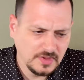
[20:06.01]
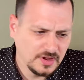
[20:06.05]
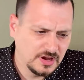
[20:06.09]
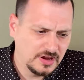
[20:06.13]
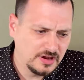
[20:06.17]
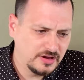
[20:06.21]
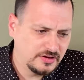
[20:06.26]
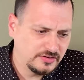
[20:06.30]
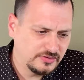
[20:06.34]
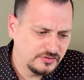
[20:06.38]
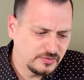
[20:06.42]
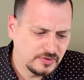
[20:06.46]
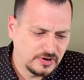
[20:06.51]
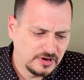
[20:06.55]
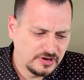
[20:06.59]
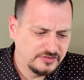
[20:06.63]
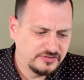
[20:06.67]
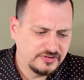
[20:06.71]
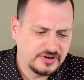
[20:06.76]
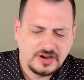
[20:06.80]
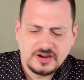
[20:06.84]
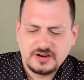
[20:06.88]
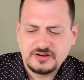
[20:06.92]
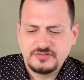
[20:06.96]
as well
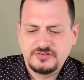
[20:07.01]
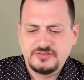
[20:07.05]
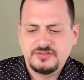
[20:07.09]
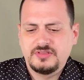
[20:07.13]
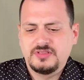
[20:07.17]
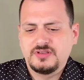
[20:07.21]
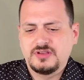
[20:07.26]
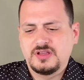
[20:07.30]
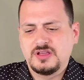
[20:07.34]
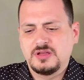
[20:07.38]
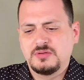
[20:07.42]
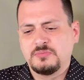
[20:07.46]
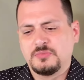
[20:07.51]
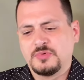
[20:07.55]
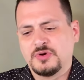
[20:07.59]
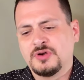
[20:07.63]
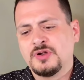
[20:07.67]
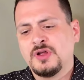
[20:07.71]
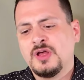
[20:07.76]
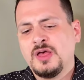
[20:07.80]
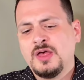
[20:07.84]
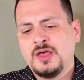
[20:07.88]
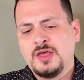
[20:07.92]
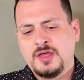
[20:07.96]
as the accuracy of the Kimber.
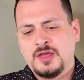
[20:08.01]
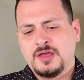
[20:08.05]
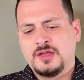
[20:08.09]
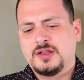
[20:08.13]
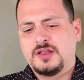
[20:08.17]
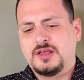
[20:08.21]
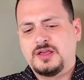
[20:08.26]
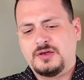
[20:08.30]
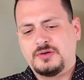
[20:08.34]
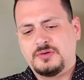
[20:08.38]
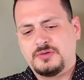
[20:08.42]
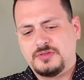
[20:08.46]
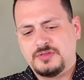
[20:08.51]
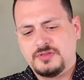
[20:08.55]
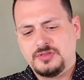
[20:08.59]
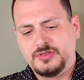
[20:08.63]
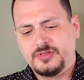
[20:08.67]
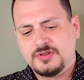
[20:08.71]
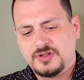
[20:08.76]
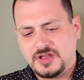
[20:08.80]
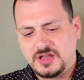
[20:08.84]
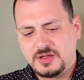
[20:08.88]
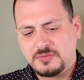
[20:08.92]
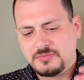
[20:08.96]
Now,
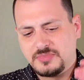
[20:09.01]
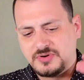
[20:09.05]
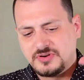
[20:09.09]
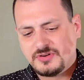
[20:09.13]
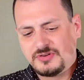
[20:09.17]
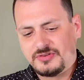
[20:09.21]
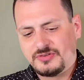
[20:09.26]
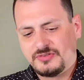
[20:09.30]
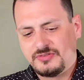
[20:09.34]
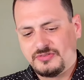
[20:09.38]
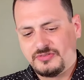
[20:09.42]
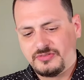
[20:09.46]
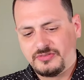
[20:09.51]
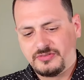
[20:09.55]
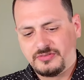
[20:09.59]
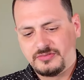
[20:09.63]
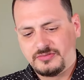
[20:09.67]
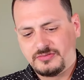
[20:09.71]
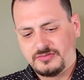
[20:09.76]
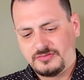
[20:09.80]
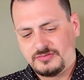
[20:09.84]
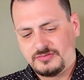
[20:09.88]
the Kimber's,